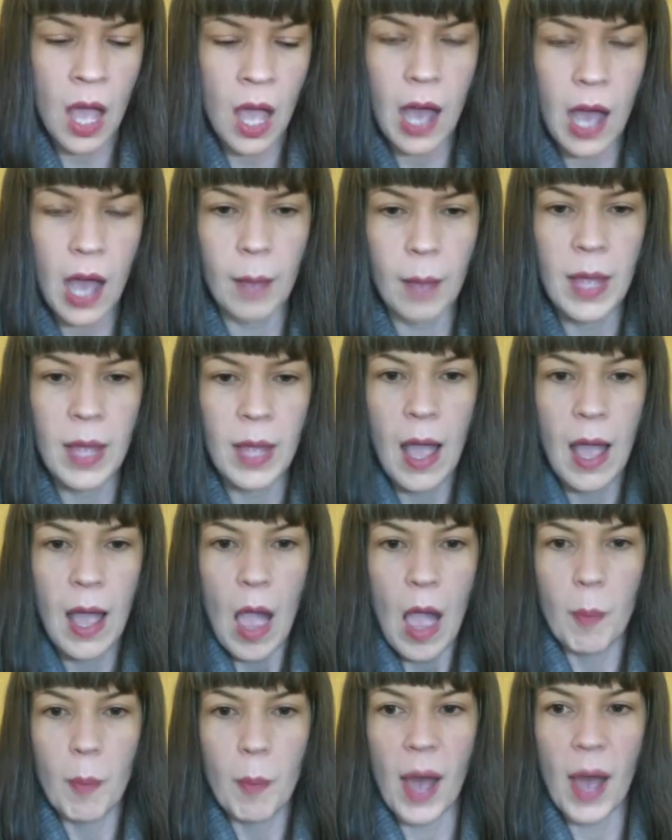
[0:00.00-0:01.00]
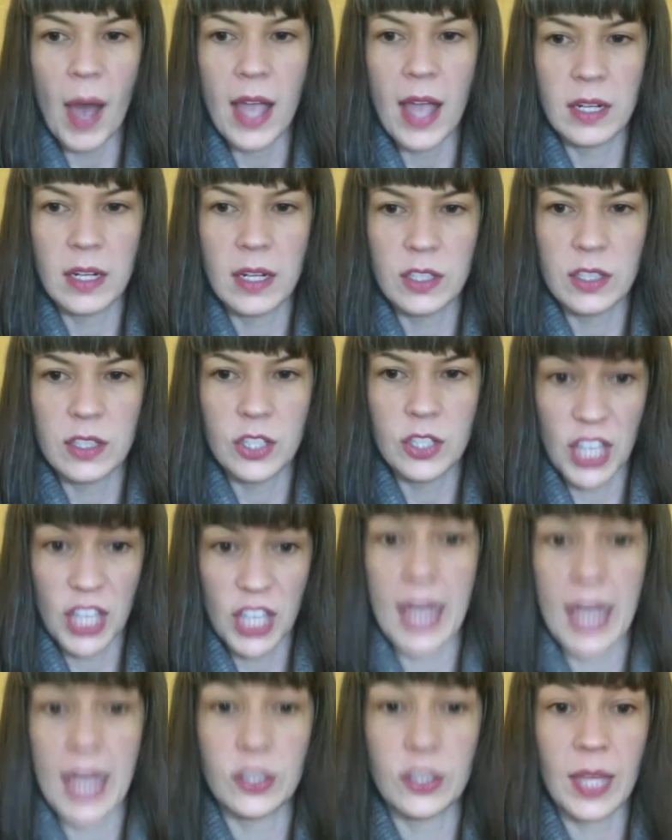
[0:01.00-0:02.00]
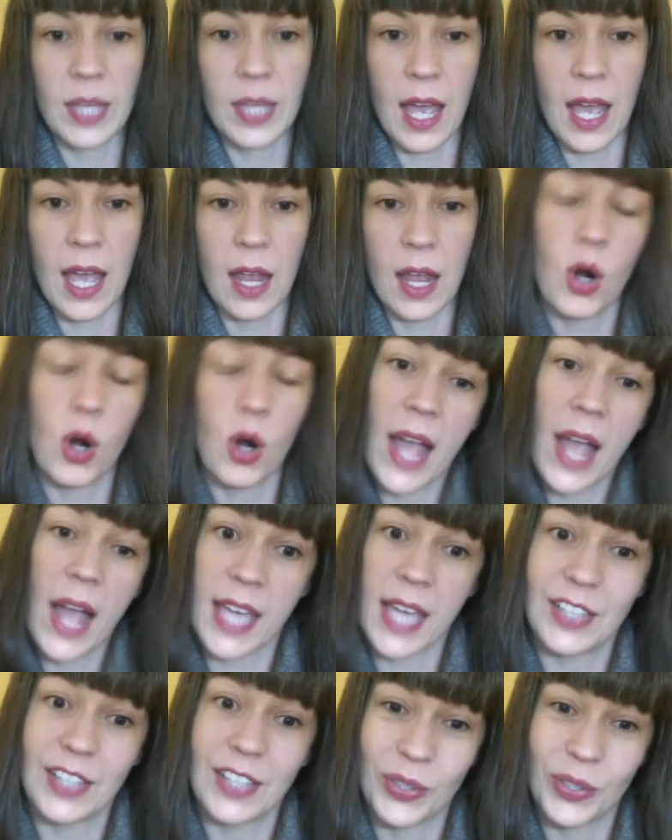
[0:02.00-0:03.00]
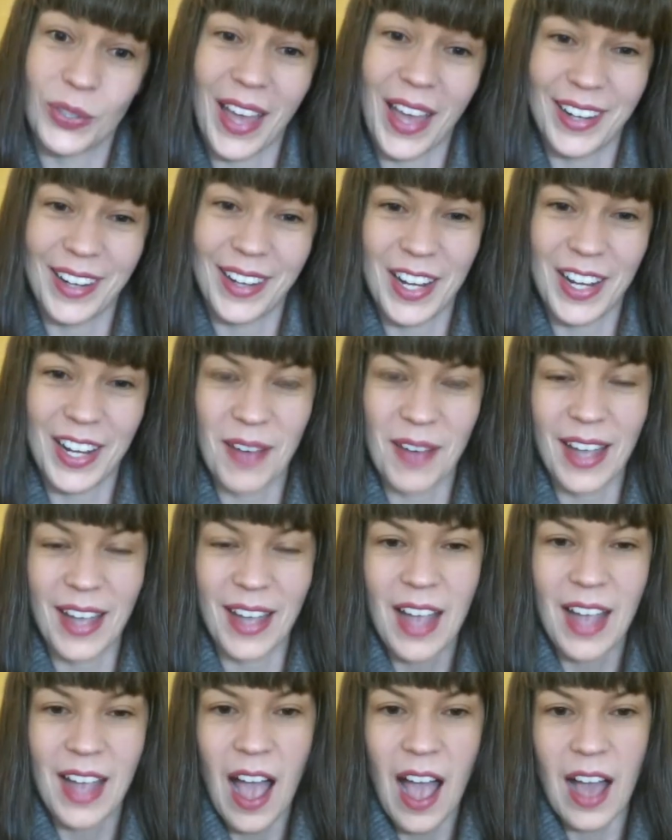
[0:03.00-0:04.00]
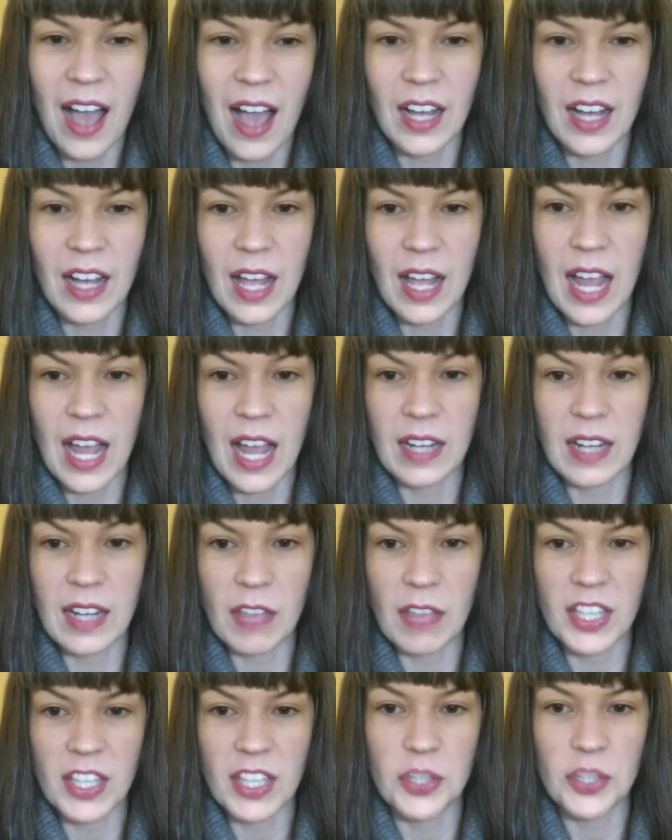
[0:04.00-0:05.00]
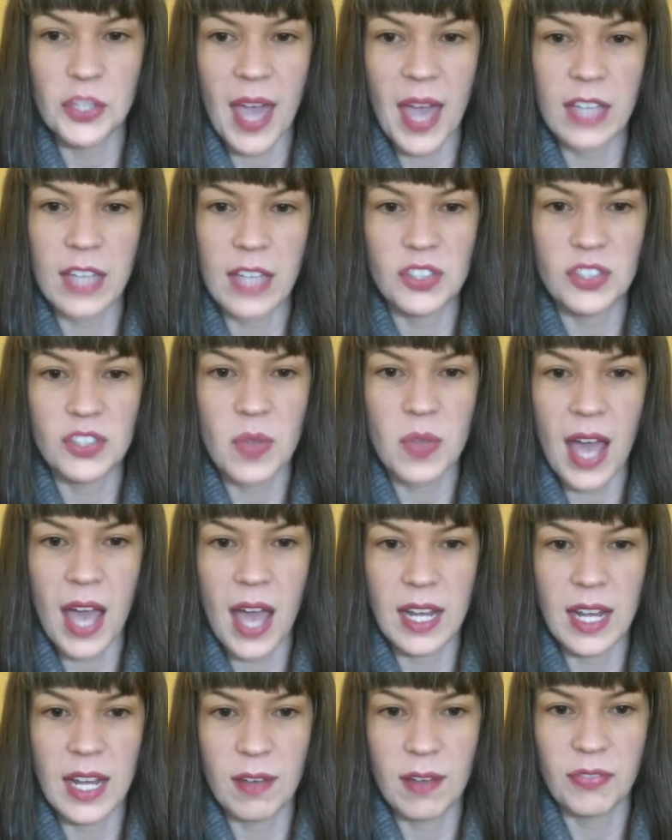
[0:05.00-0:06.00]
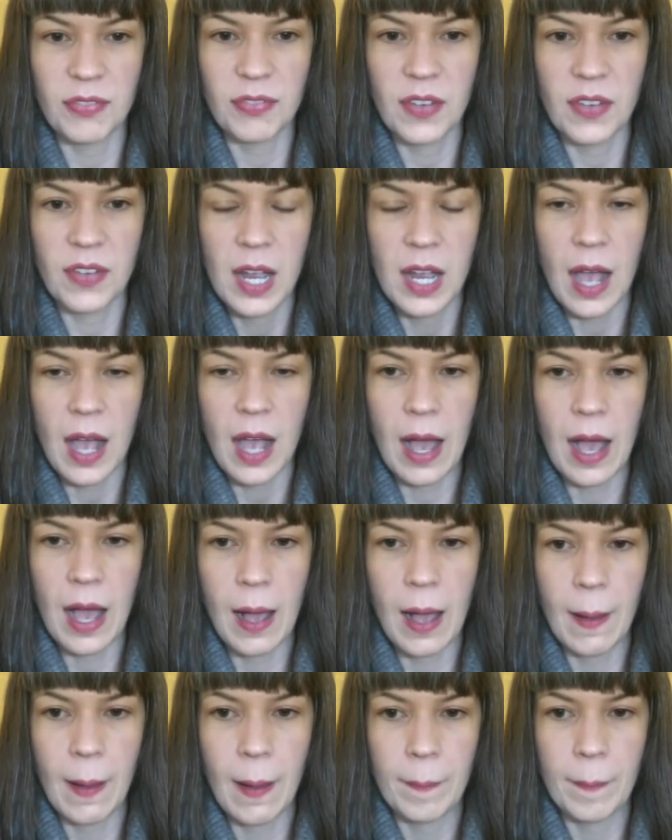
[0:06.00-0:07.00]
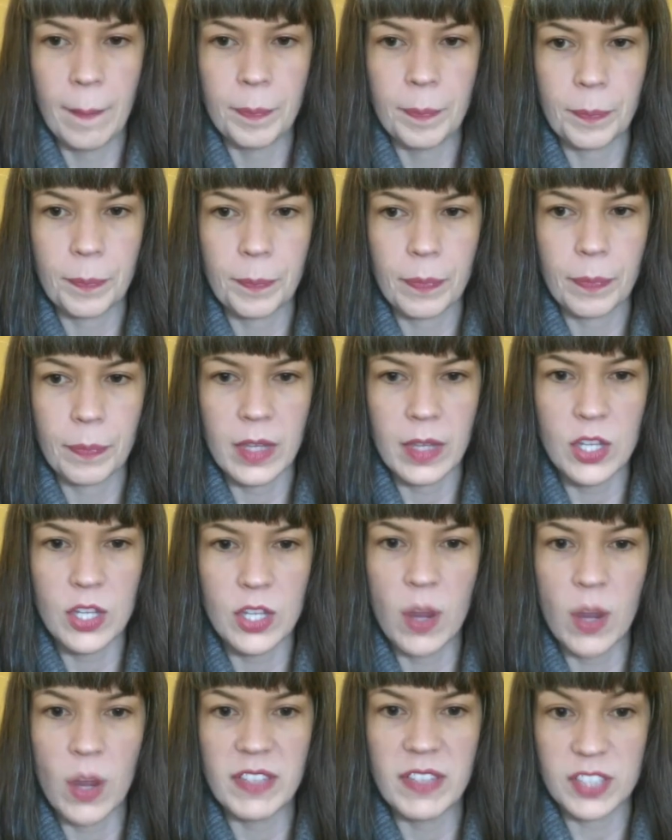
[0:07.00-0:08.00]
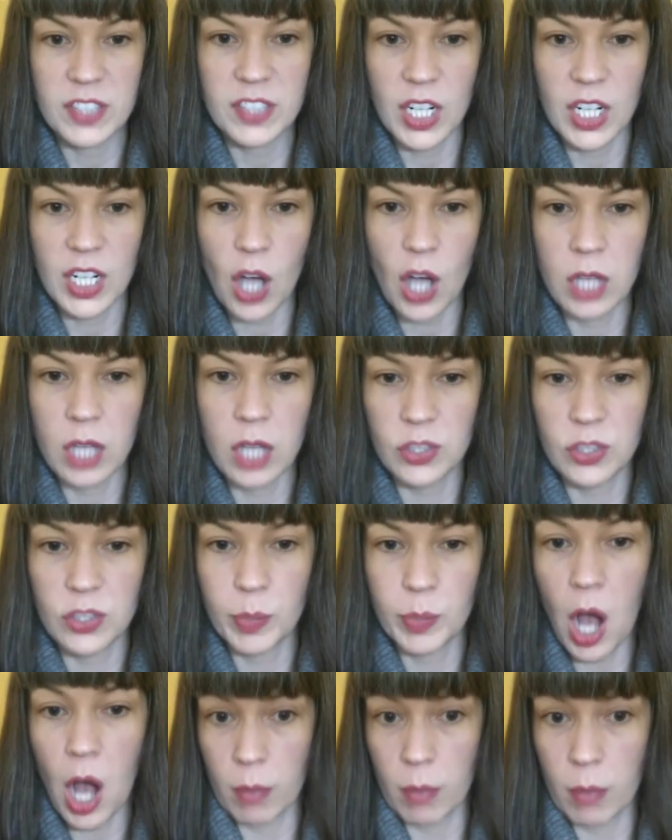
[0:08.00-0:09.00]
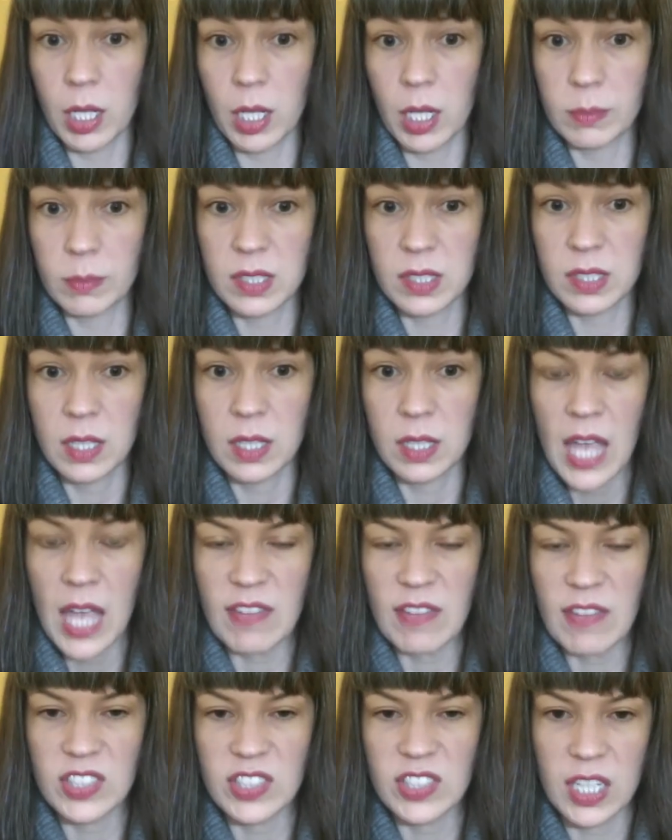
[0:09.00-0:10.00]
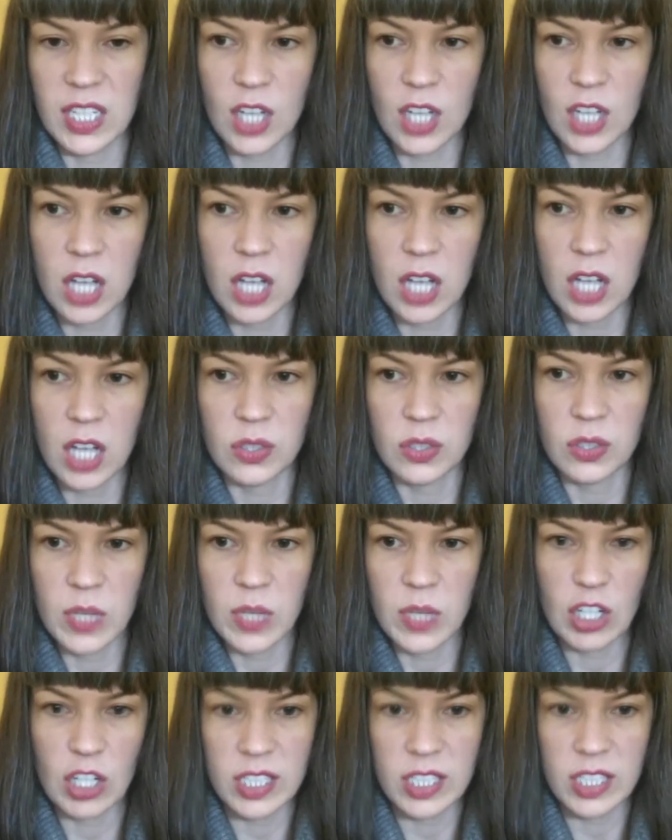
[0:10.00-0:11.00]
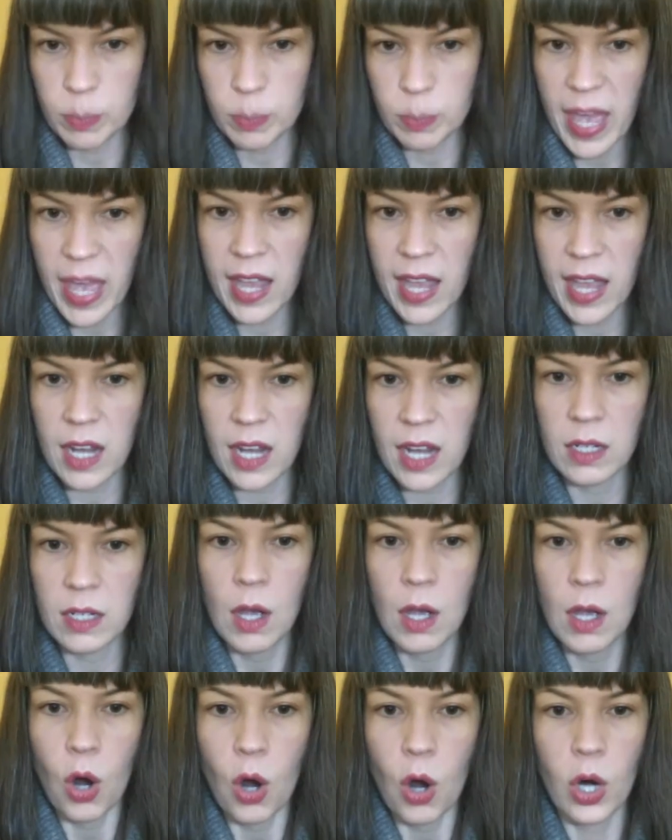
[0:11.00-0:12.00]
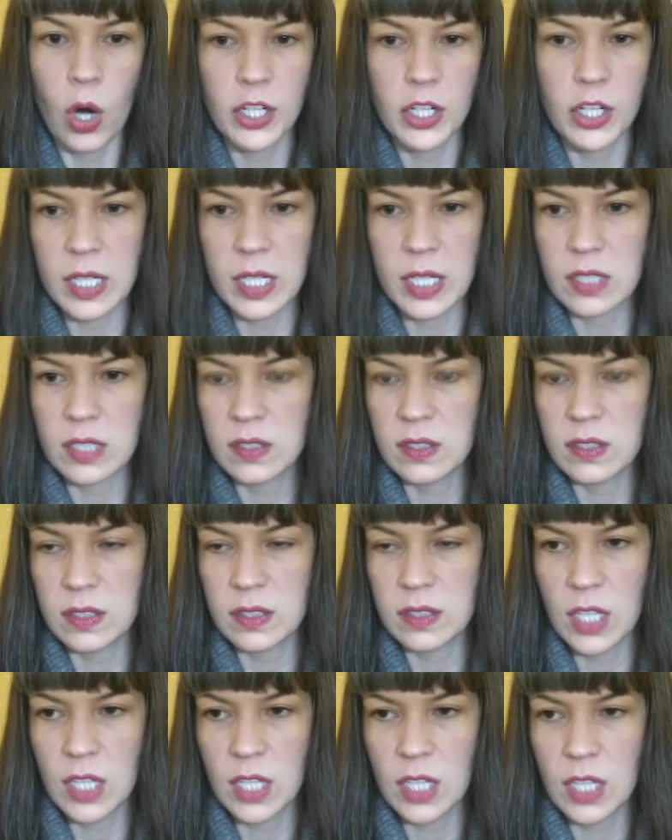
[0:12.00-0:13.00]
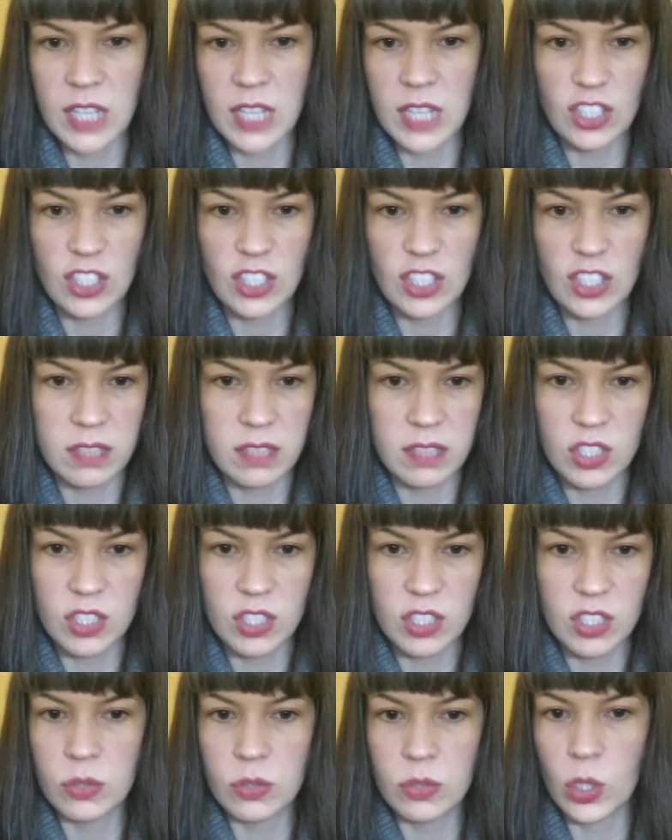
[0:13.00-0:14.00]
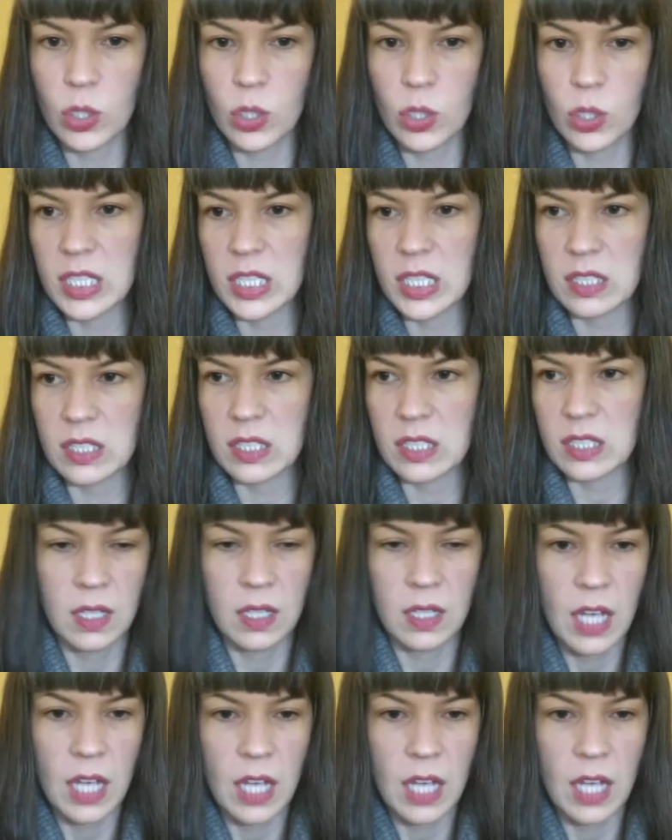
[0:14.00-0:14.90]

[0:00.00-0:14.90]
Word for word: Um, But you can't do that, or I can't do that anyway. Uh, and I, I think you can't do that if, um, you know, if it's going to cause you problems, if it's going to cause you increased pain or increased, you know, digestive issues or increased